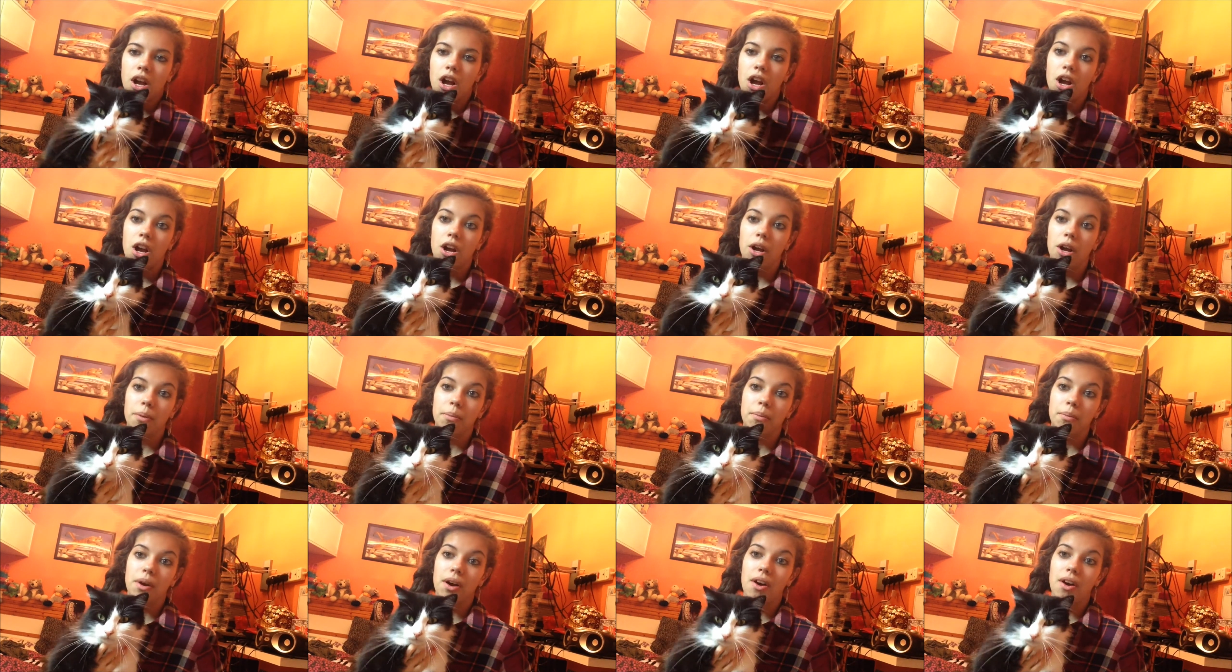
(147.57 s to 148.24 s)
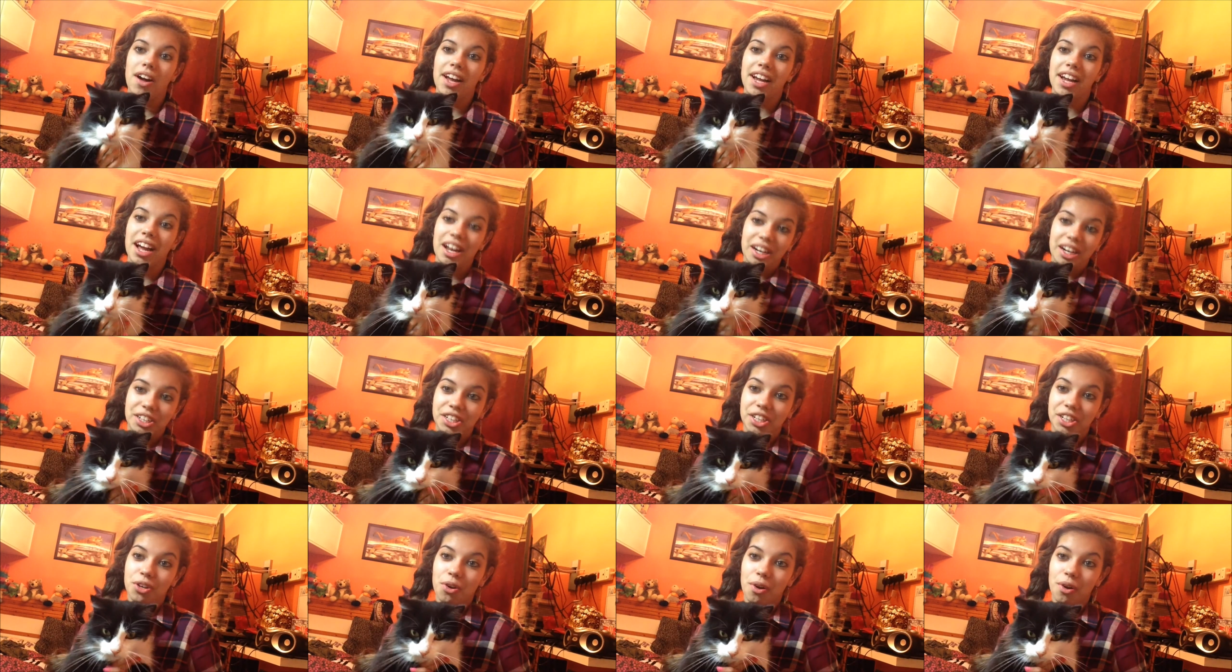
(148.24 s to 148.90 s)
I
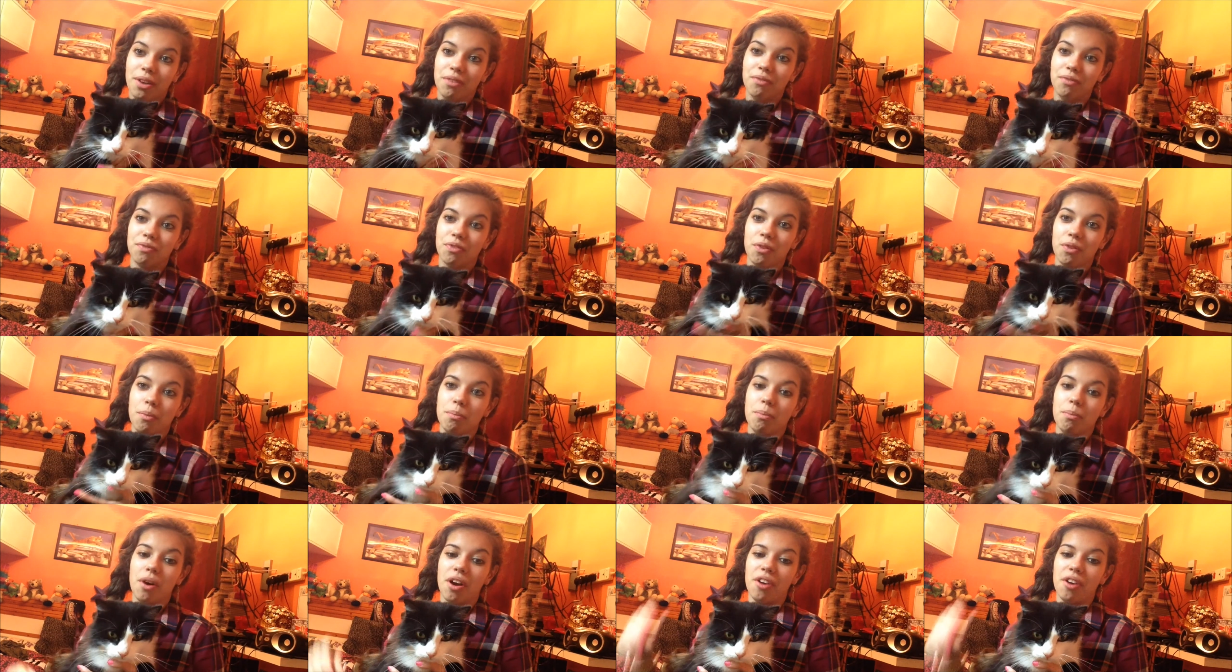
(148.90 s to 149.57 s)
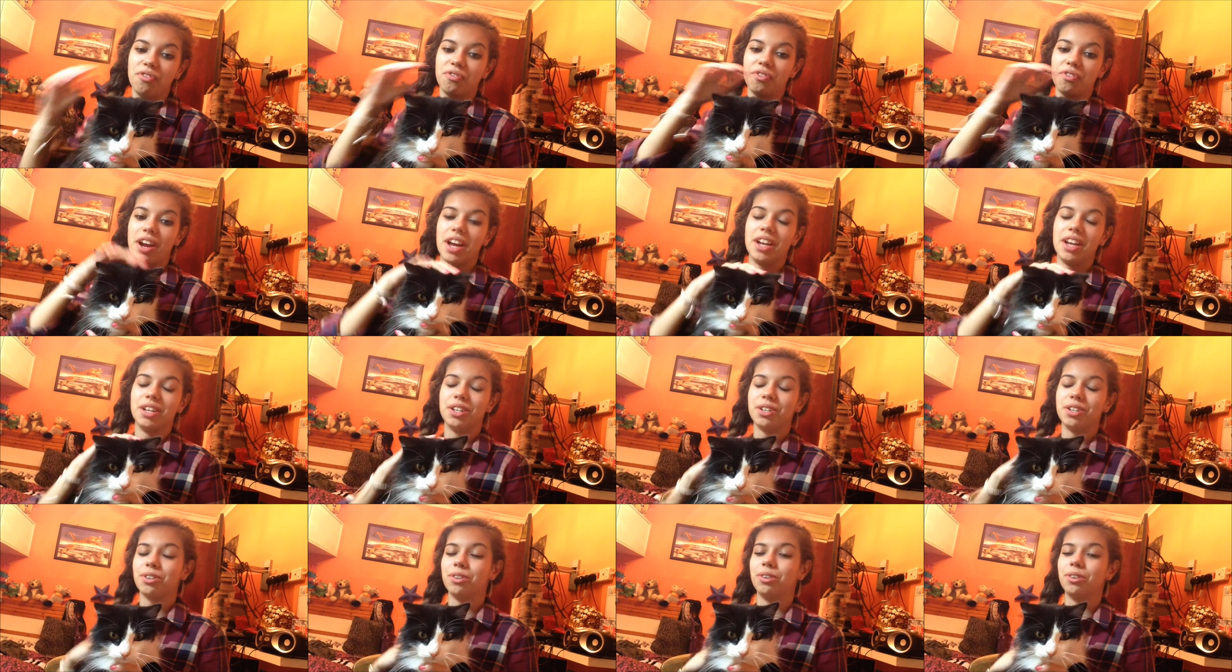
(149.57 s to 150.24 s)
actually got him from my
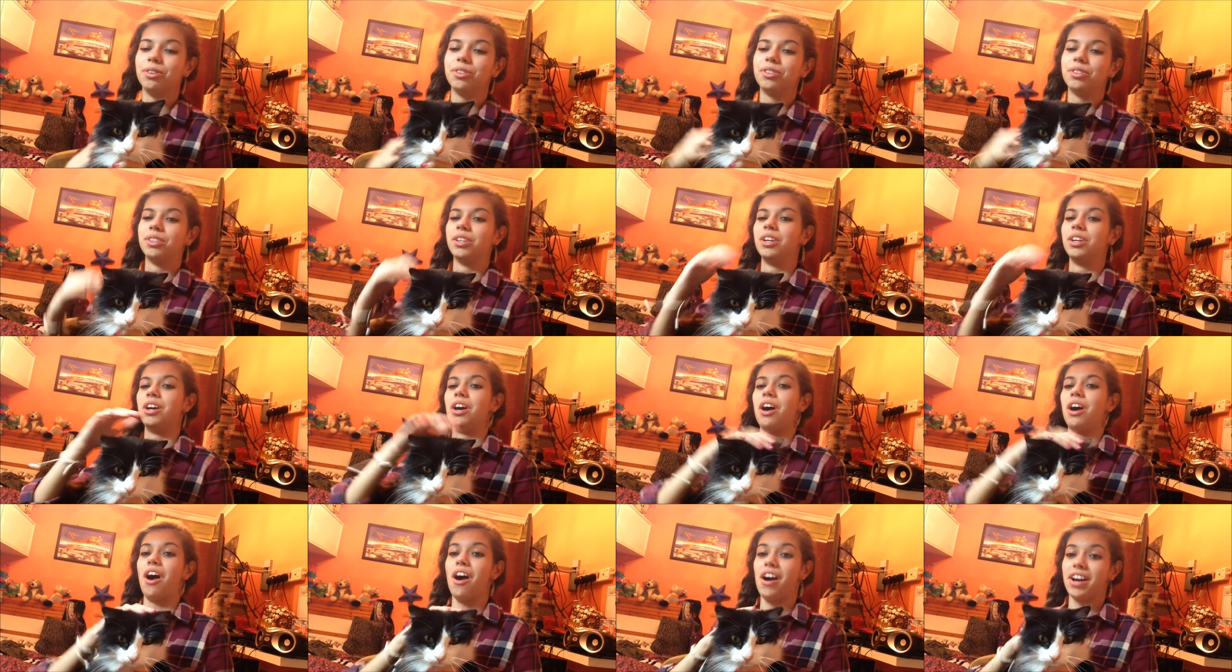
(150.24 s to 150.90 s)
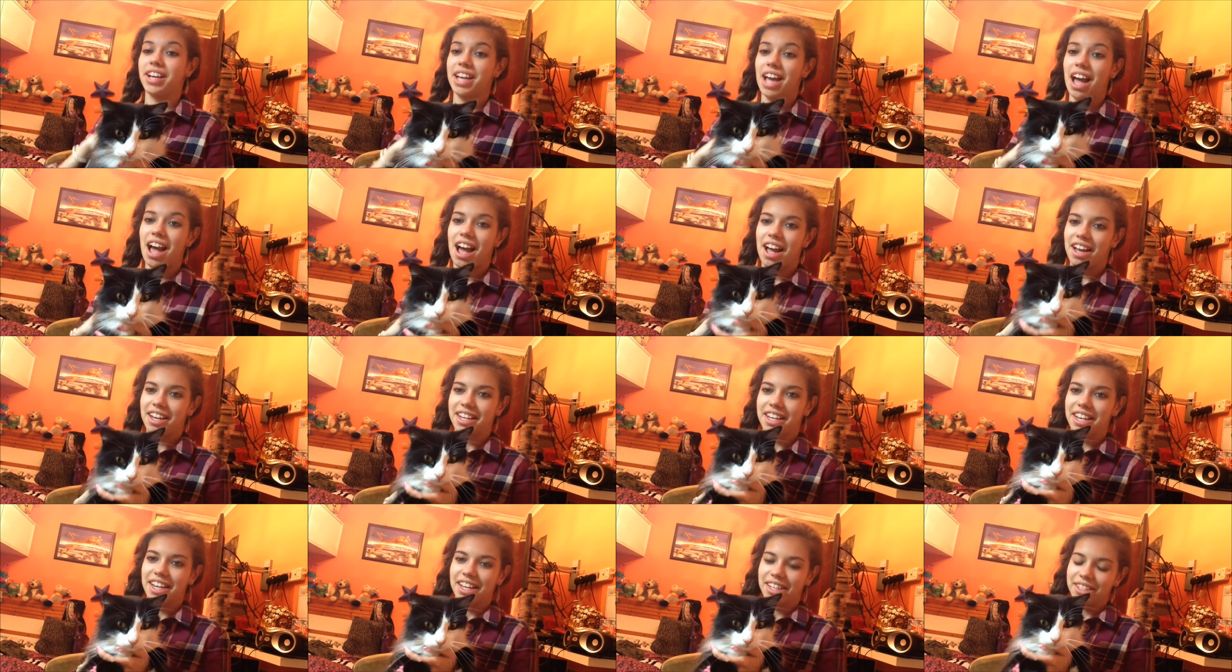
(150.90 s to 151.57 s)
friend because her cat
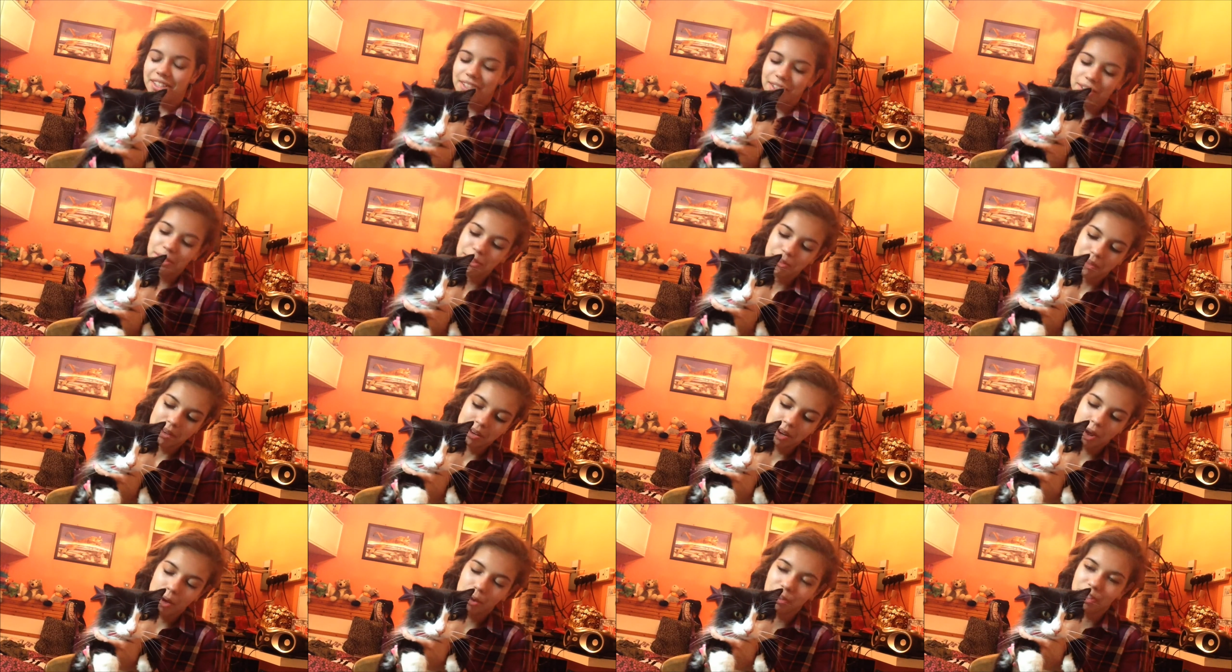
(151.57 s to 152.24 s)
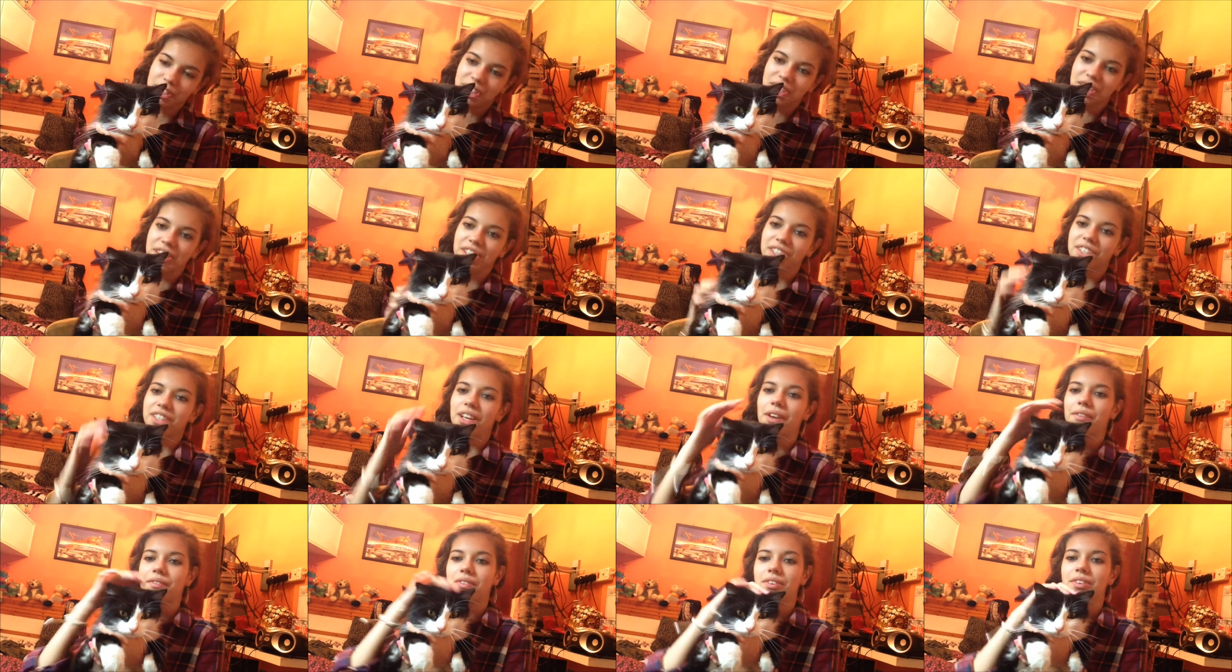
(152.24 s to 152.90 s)
had kittens when I was in year
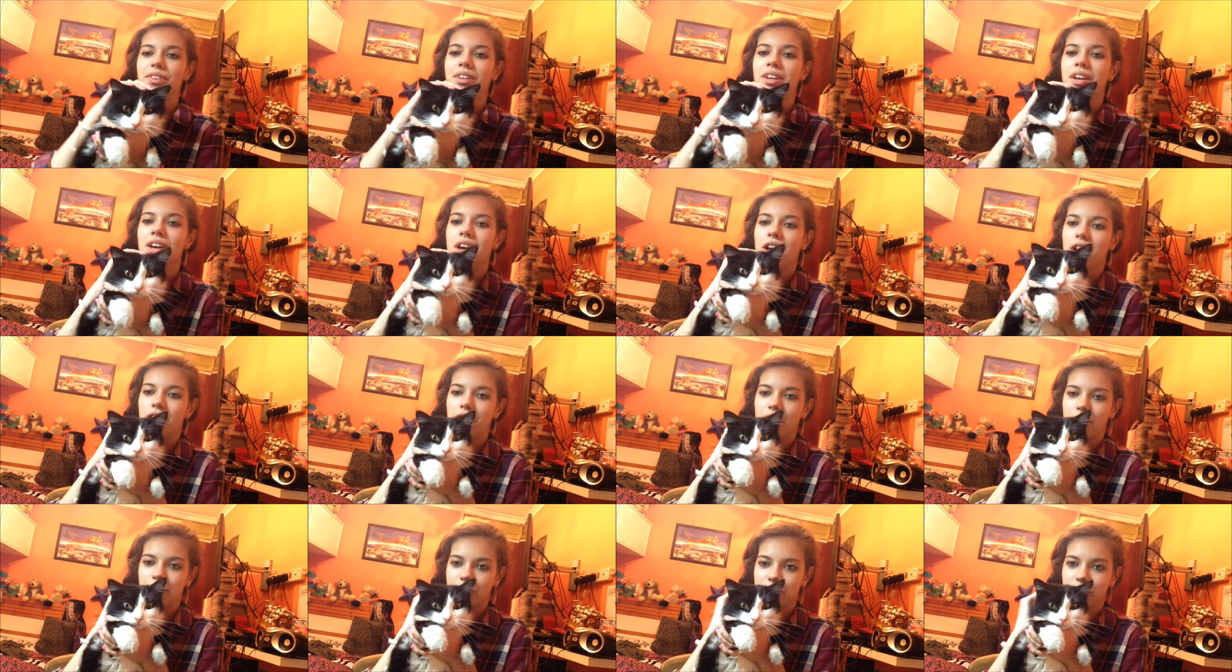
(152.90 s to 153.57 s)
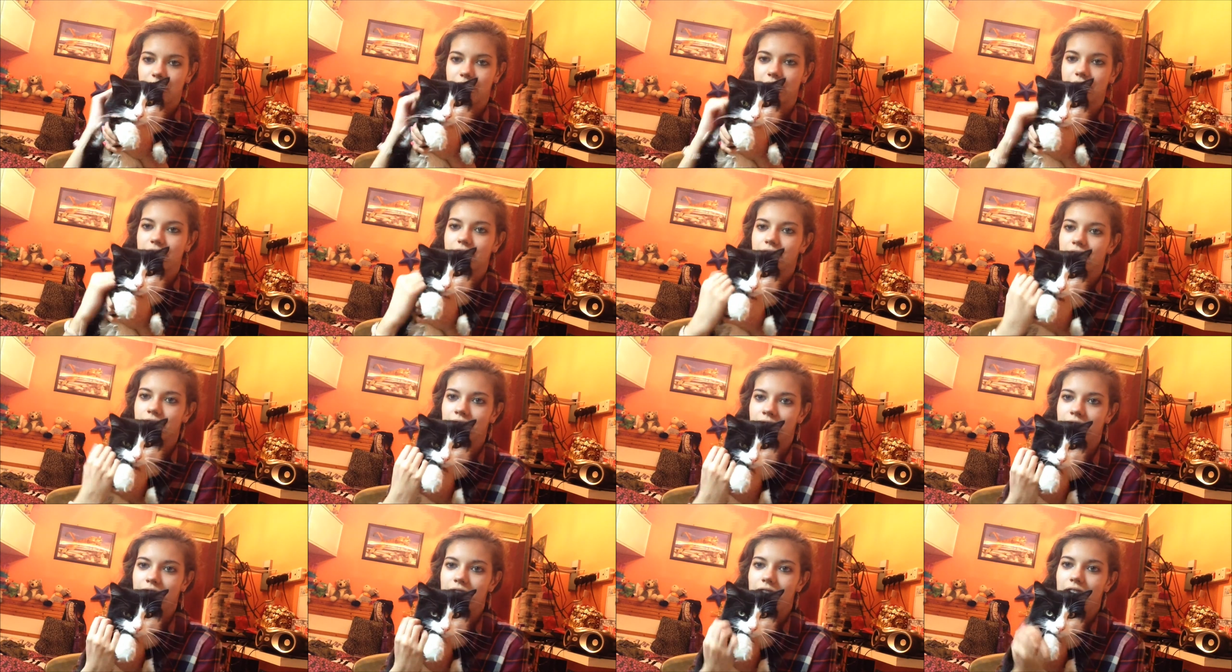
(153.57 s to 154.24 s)
7. I was like,
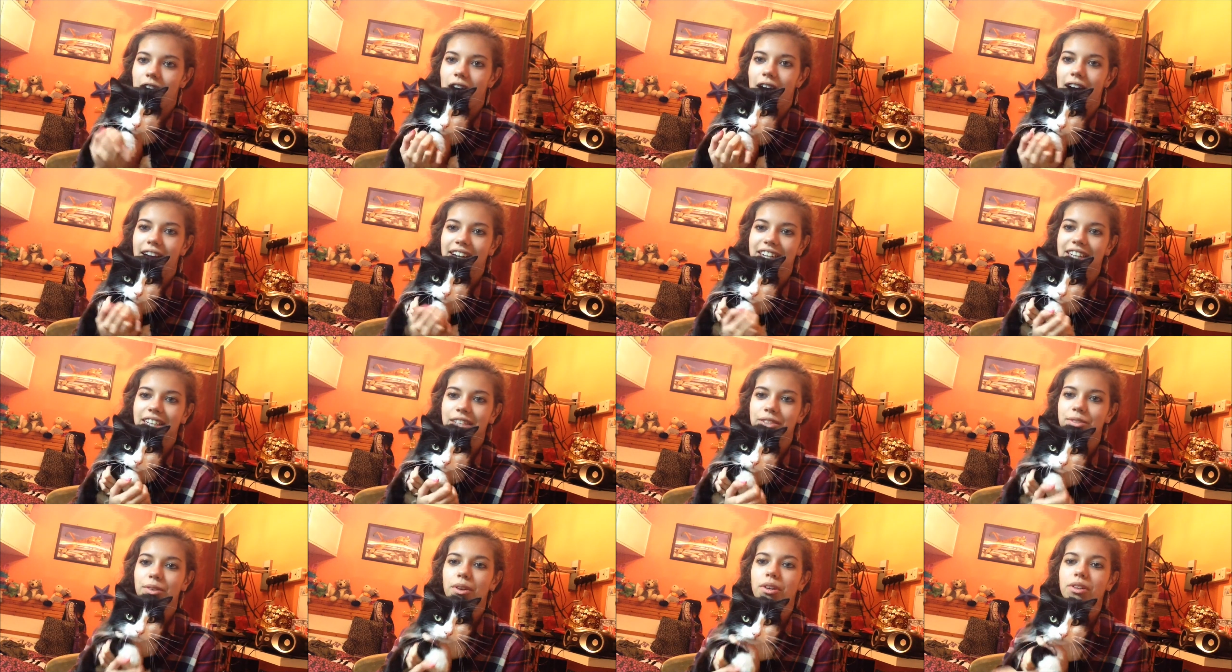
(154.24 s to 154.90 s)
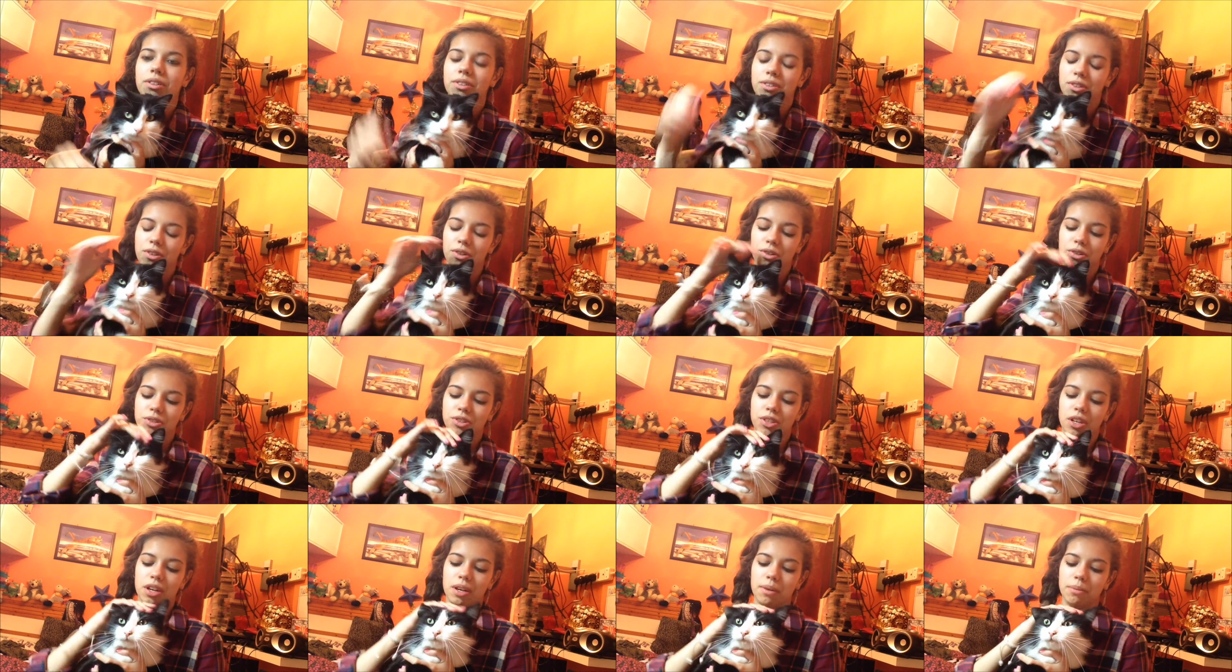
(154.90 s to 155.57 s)
I need one, because